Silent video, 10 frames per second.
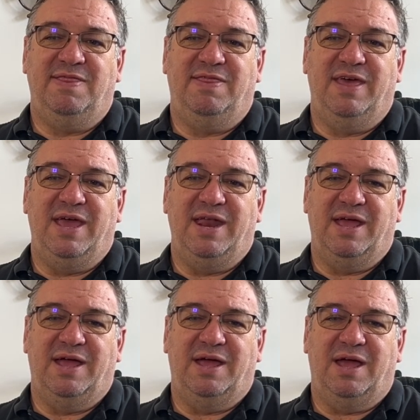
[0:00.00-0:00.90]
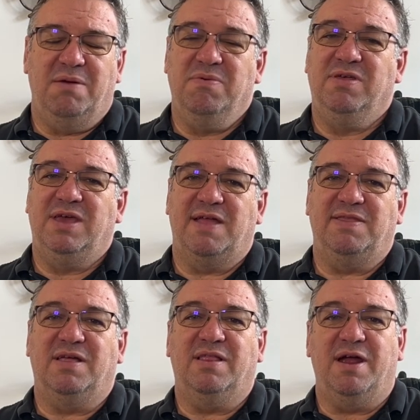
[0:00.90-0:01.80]
that I really got
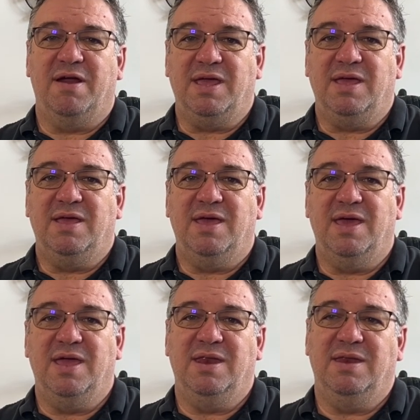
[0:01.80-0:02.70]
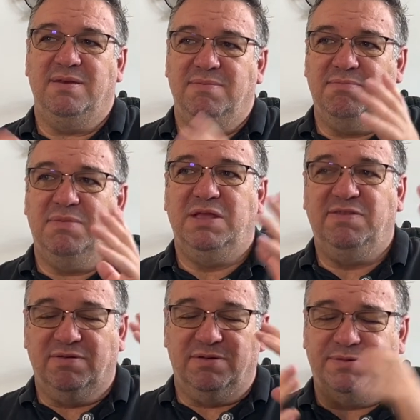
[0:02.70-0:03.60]
the clarity and
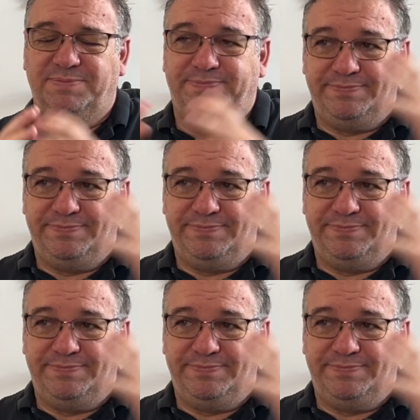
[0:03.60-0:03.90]
mental